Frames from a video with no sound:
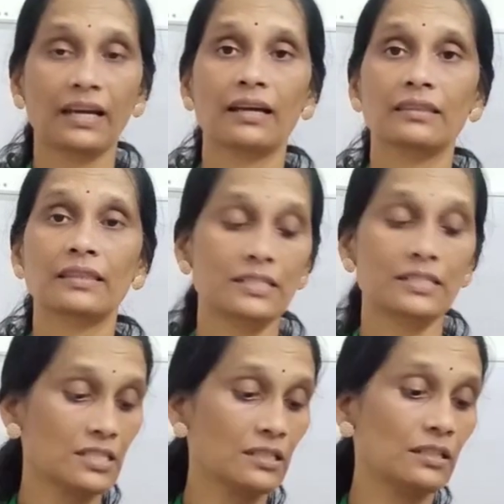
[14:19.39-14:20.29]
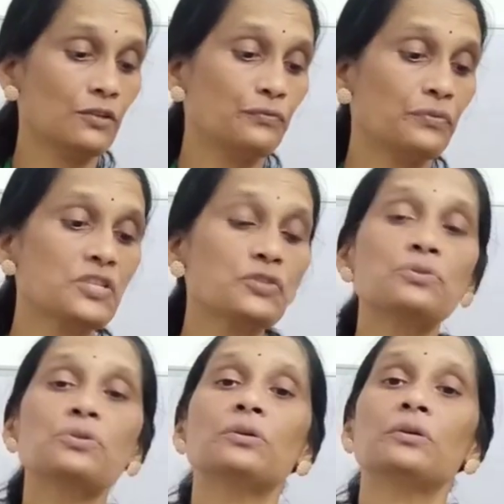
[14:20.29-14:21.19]
That is the first
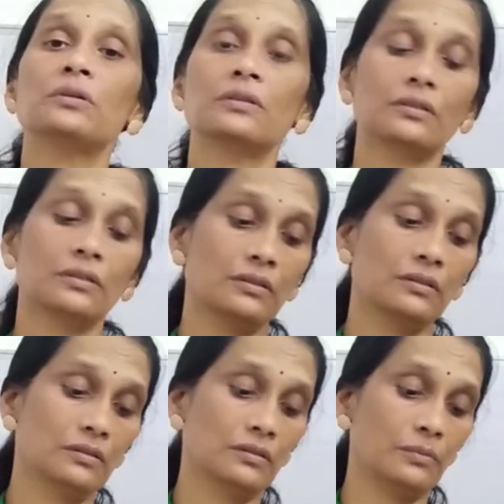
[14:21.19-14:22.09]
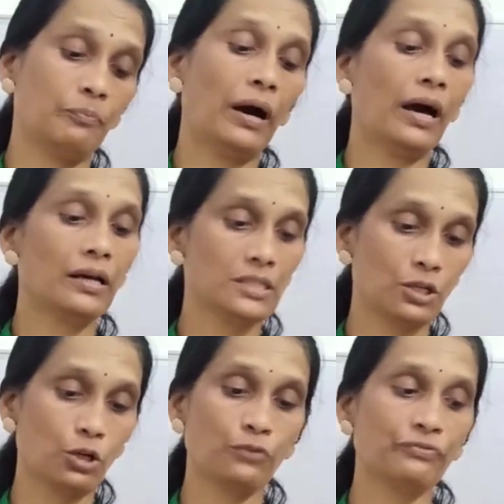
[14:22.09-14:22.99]
part
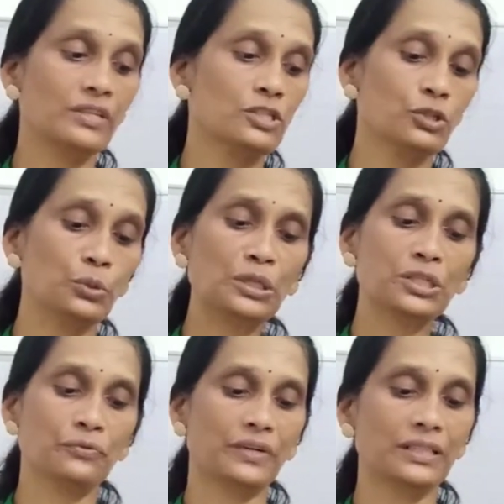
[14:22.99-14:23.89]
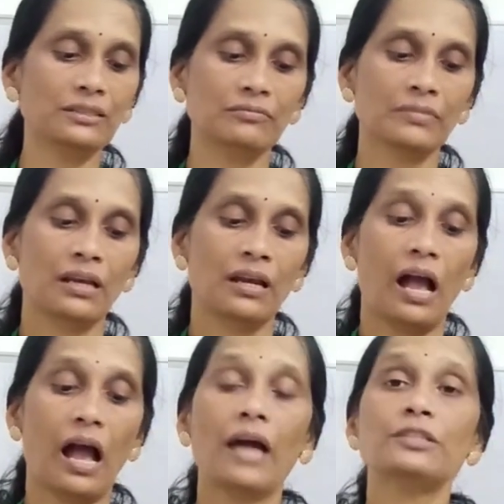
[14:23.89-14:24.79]
of this unit 1.
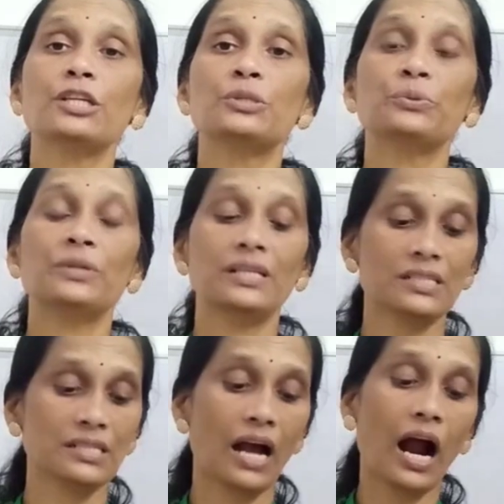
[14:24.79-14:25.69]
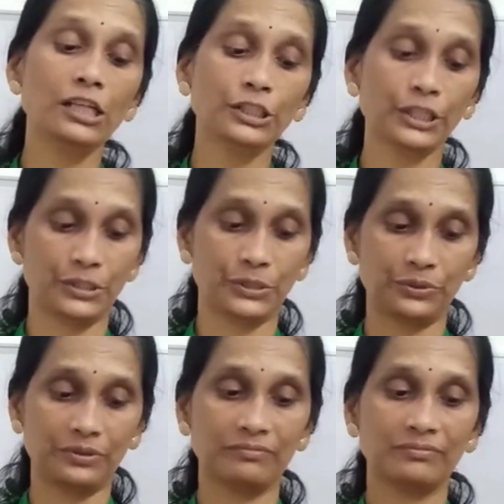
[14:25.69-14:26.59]
Attitude is altitude.
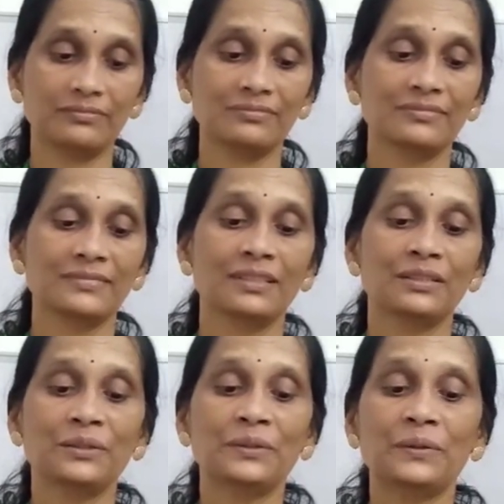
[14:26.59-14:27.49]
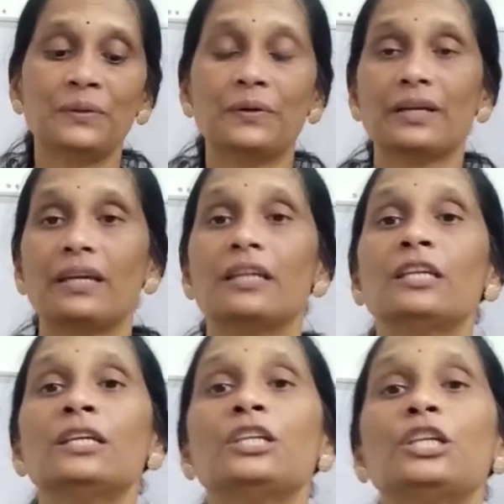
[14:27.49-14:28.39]

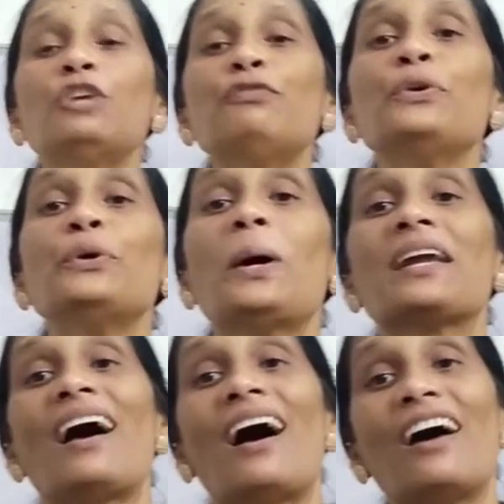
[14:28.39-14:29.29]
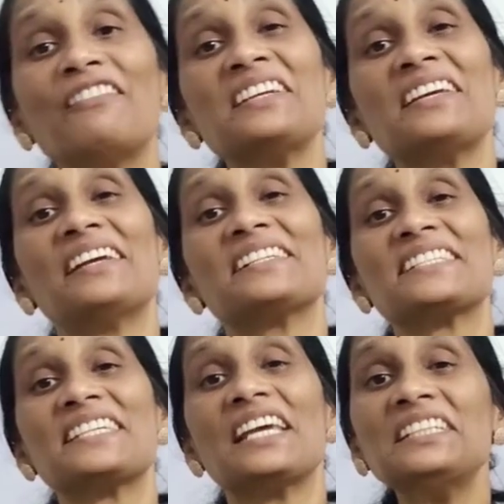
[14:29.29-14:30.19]
Okay. If you are having a
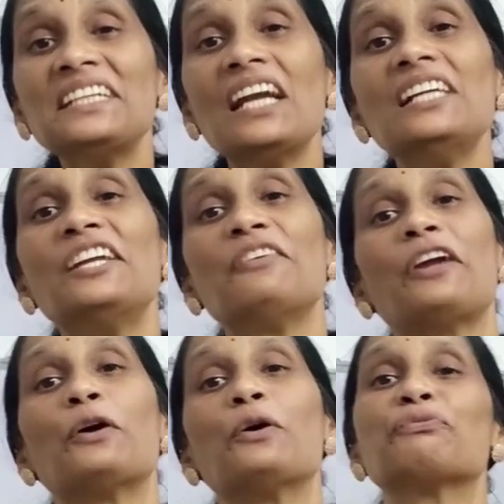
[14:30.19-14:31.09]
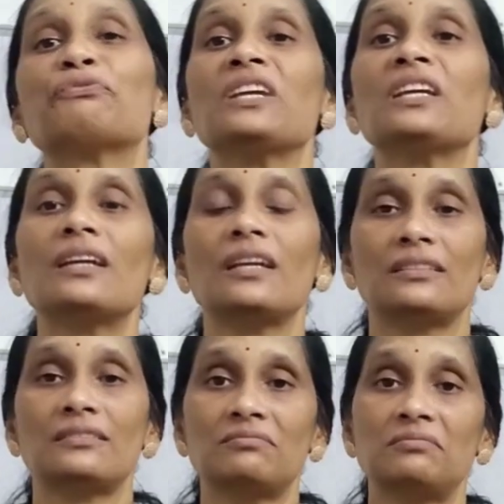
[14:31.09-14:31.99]
settled way of thinking,
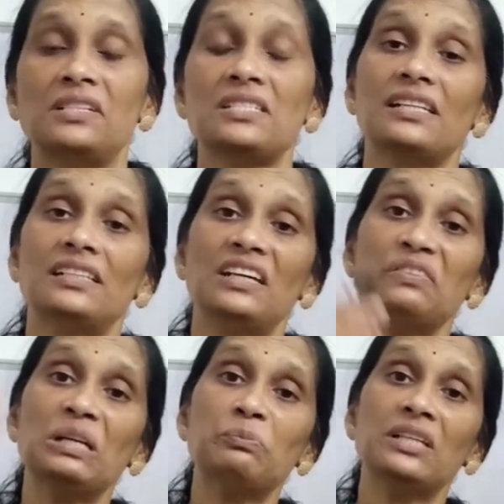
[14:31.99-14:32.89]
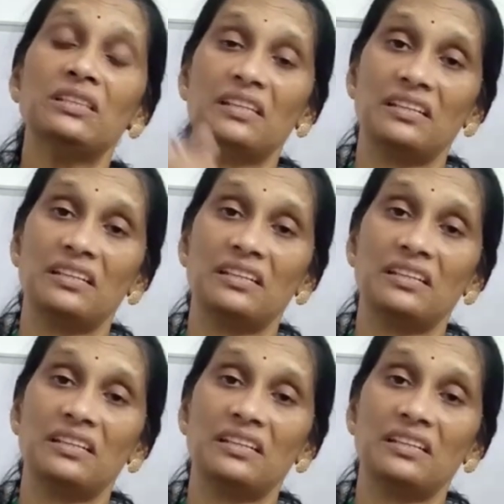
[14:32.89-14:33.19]
is a developed thinking,